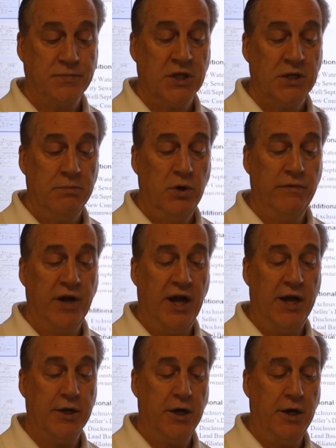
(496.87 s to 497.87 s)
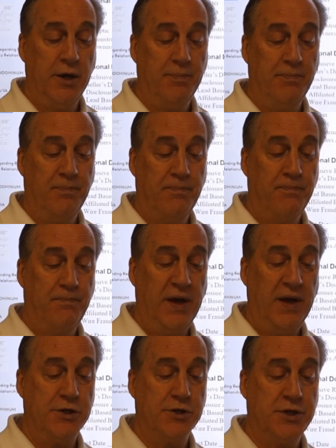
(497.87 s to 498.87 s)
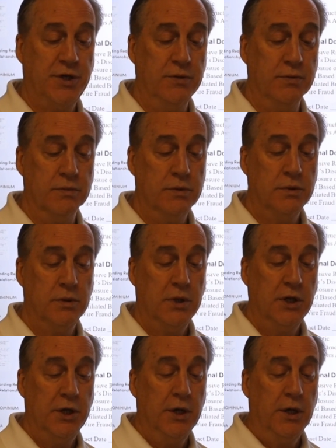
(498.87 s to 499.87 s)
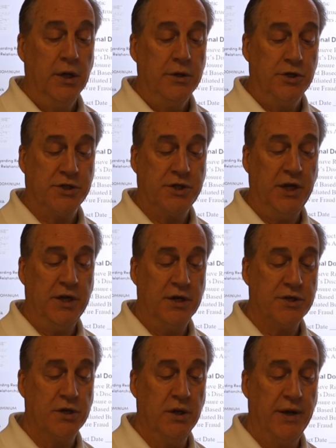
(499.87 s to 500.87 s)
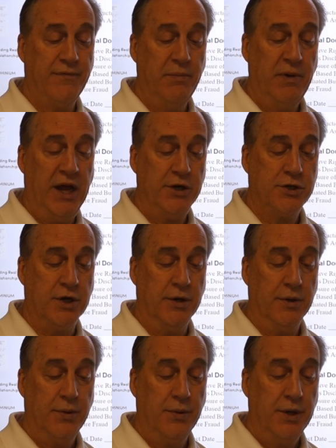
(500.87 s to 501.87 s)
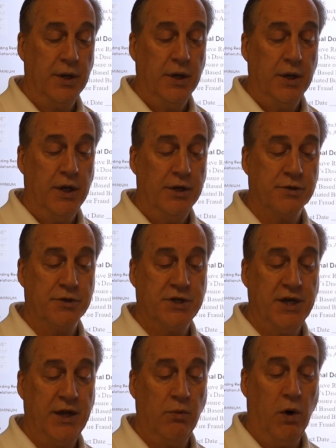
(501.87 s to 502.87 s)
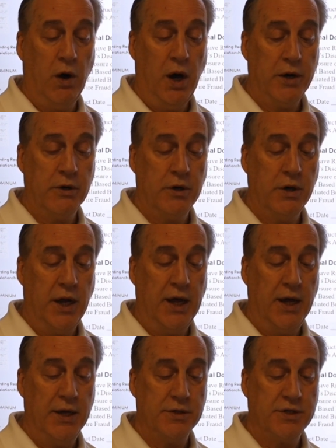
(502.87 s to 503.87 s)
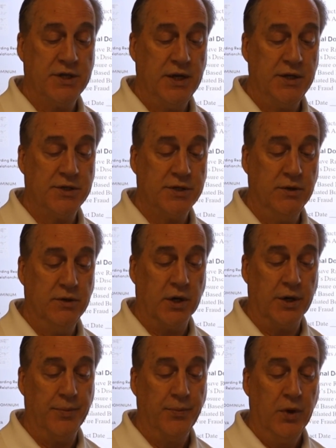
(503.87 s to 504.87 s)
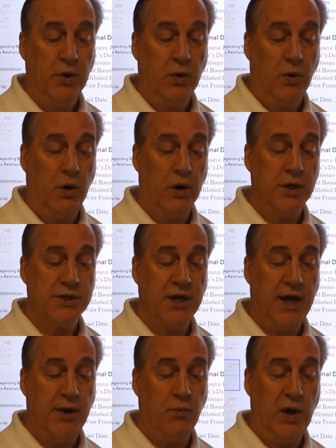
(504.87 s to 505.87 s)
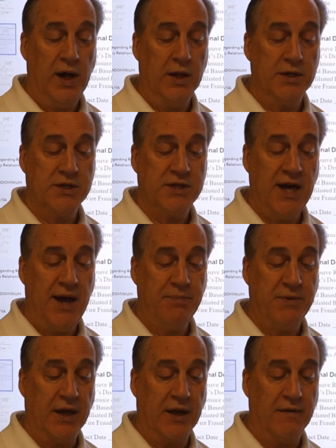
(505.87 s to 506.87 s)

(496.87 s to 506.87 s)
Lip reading: Moving on to page 2, just the additional information. Is there city water and city sewer? Or is it on well and septic?